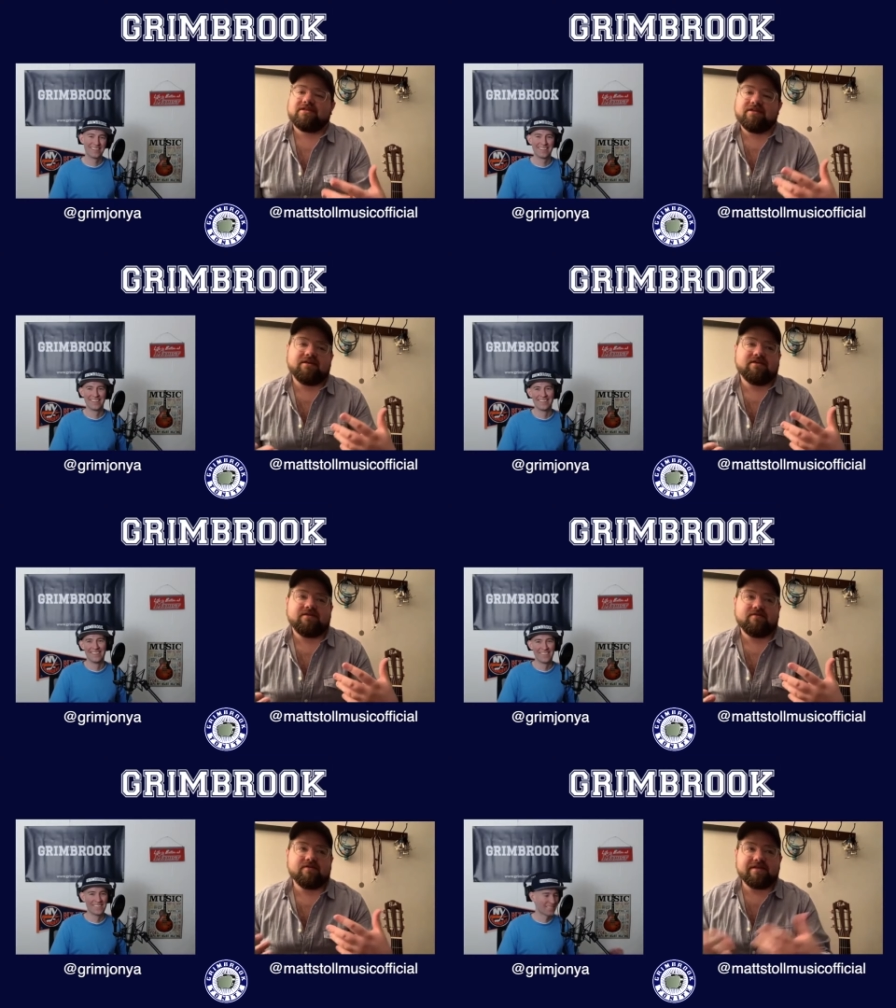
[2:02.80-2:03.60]
Like
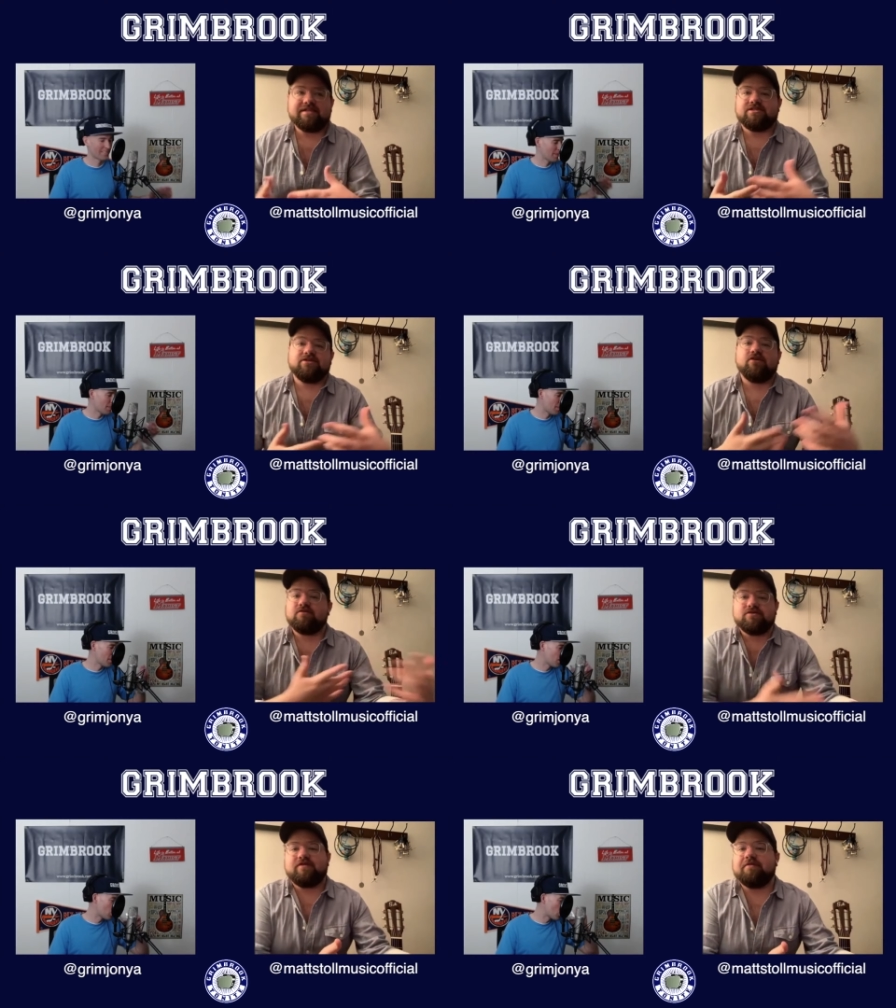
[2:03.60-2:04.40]
the lead singer
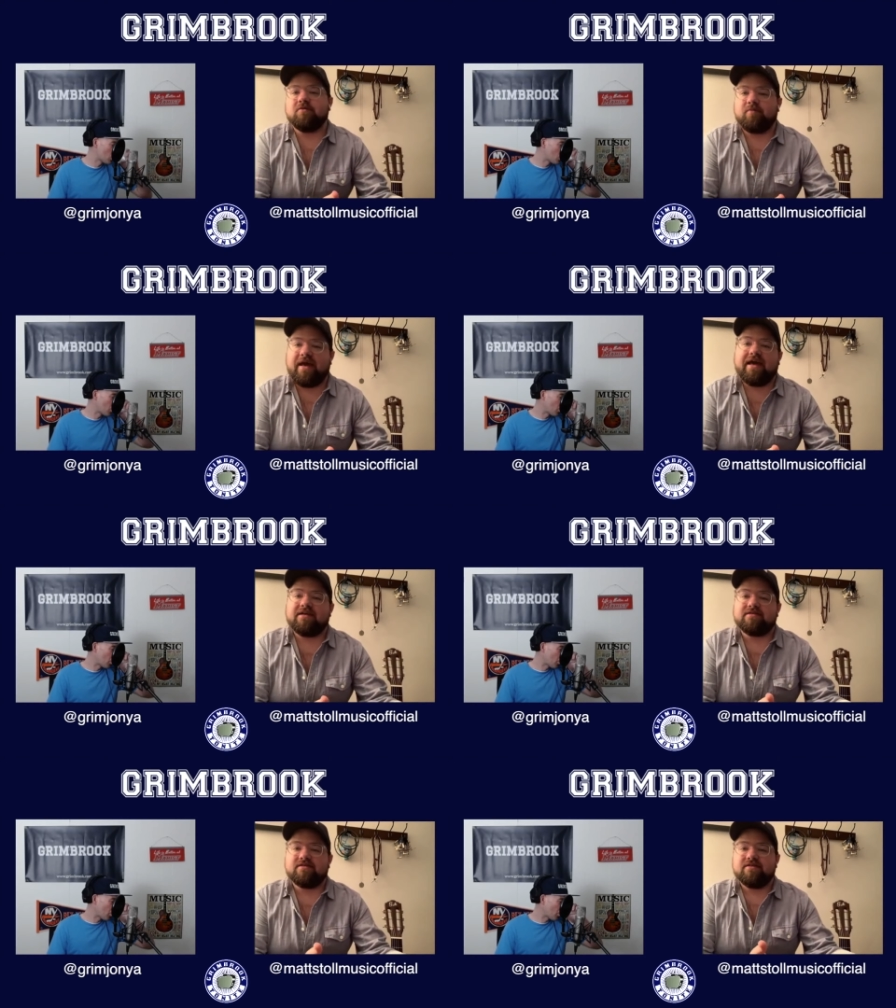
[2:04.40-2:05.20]
of his favorite band,
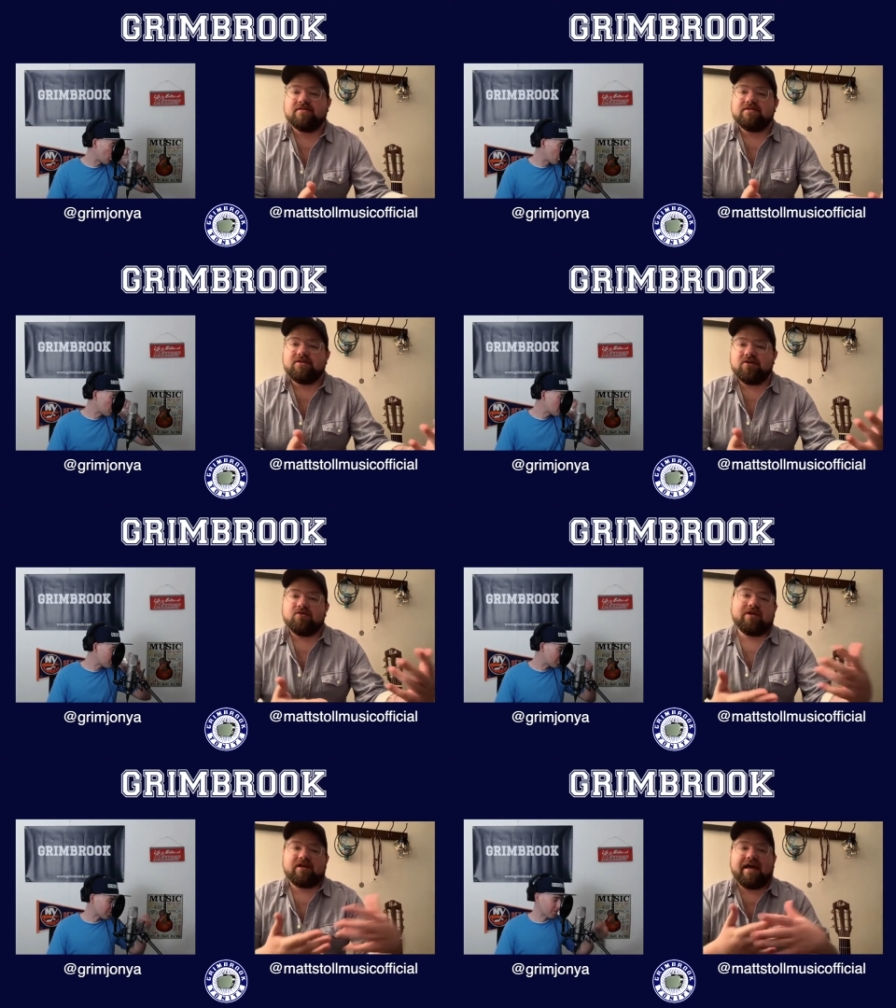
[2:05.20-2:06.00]

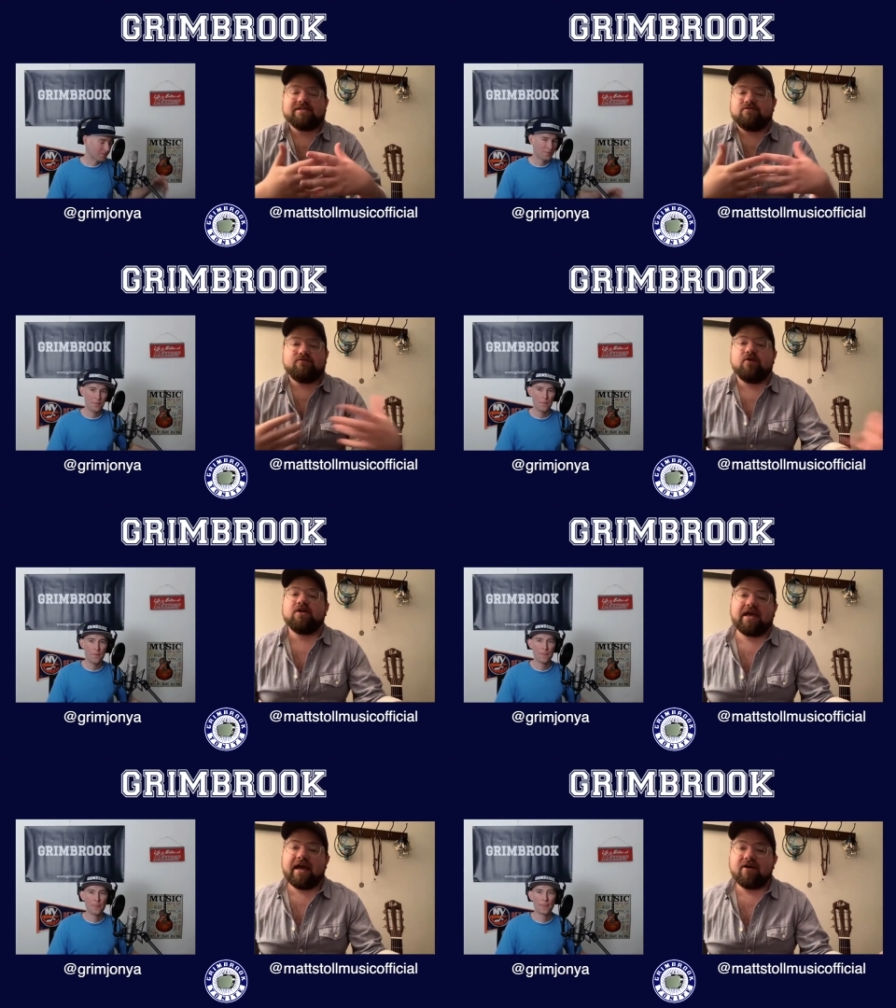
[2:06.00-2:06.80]
like has a
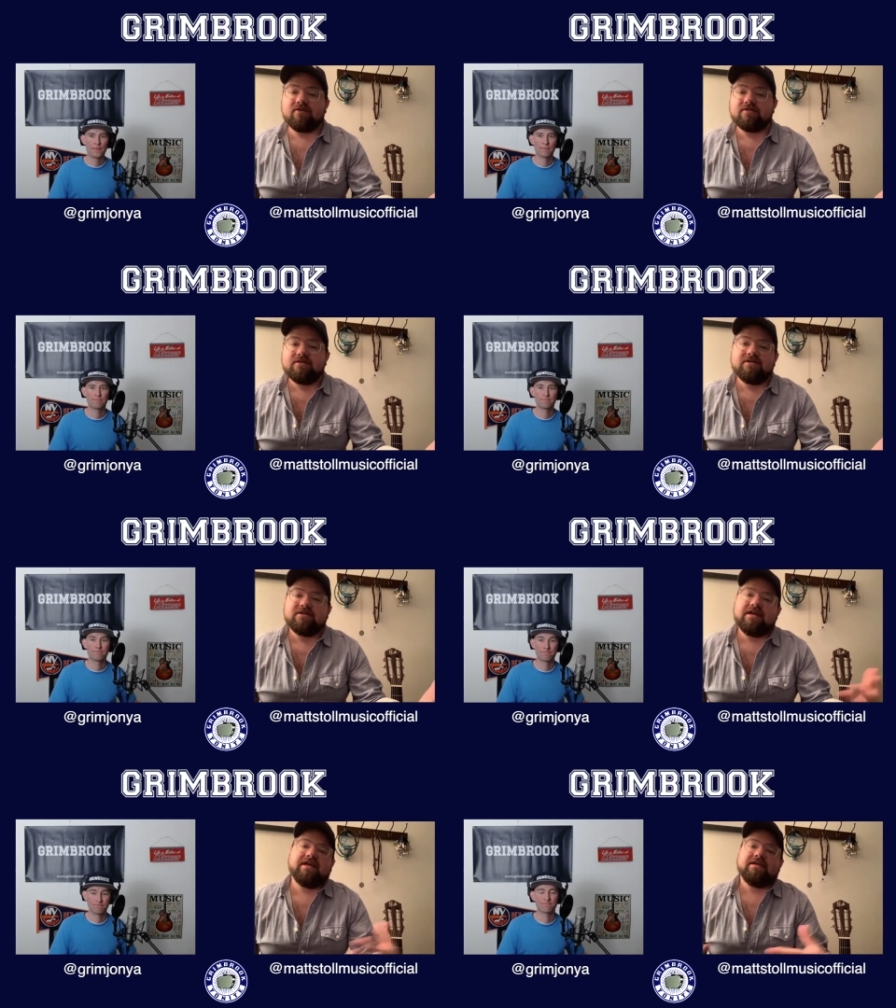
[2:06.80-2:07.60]
falling out,
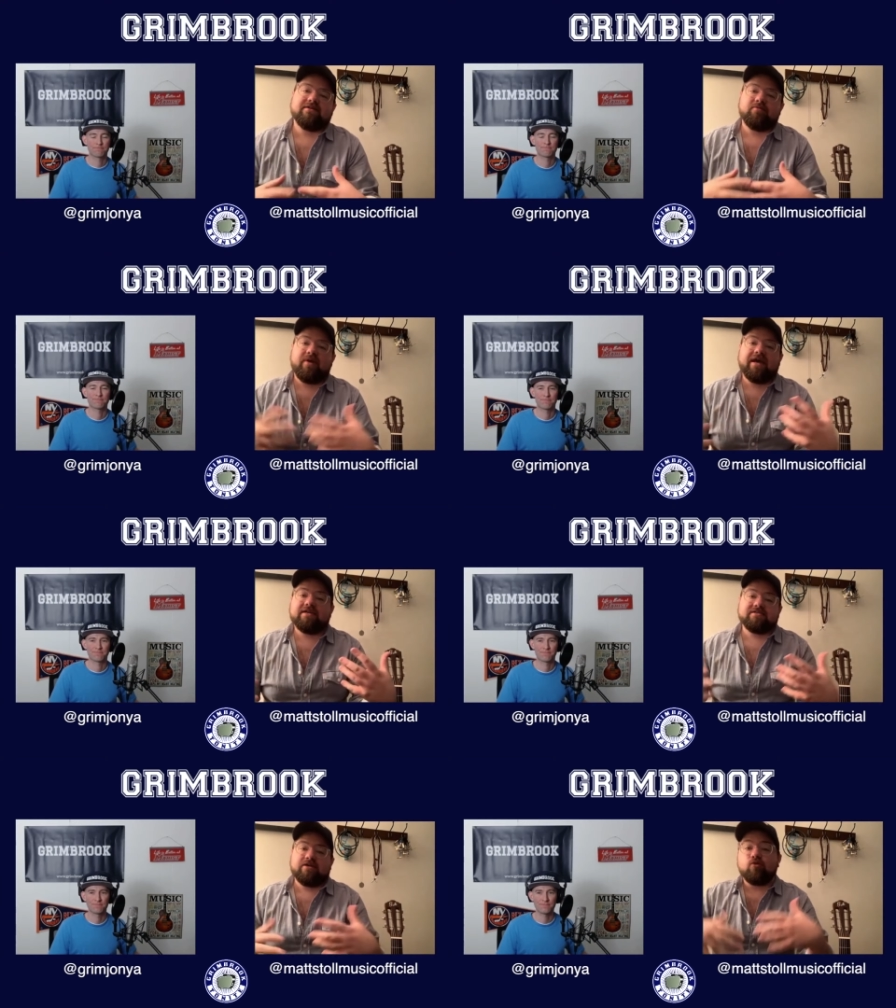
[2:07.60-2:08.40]
and the
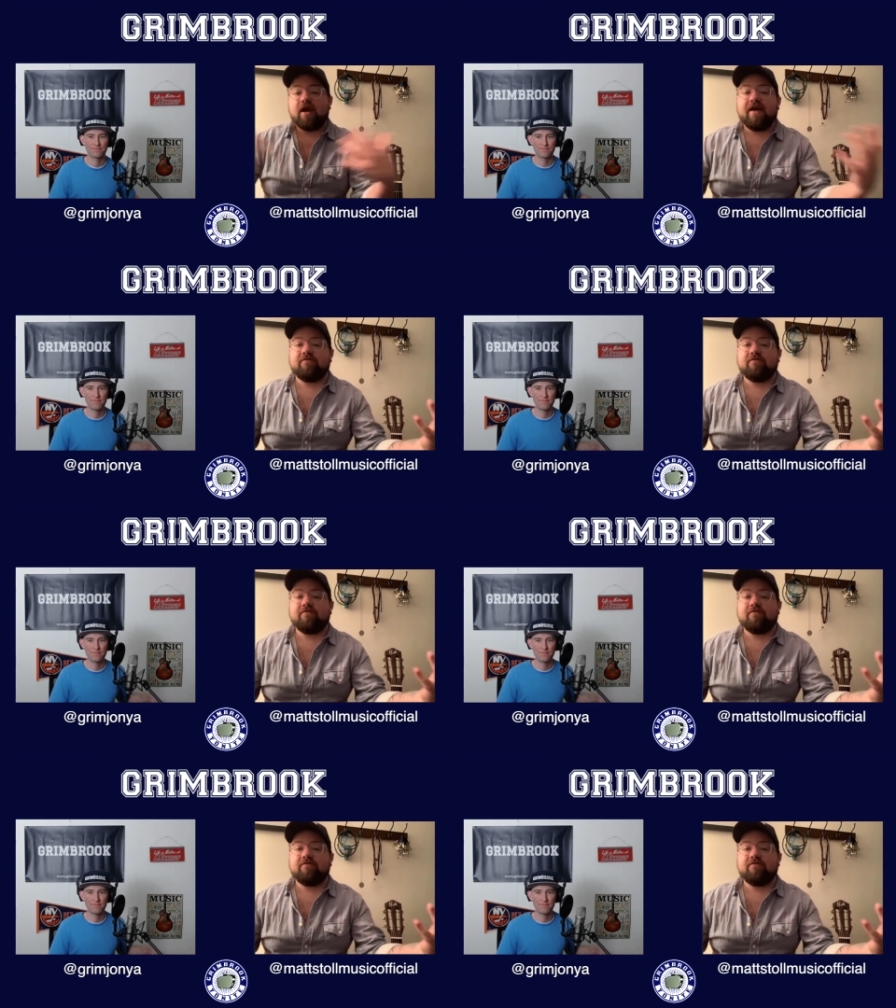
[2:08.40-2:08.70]
band is like, we're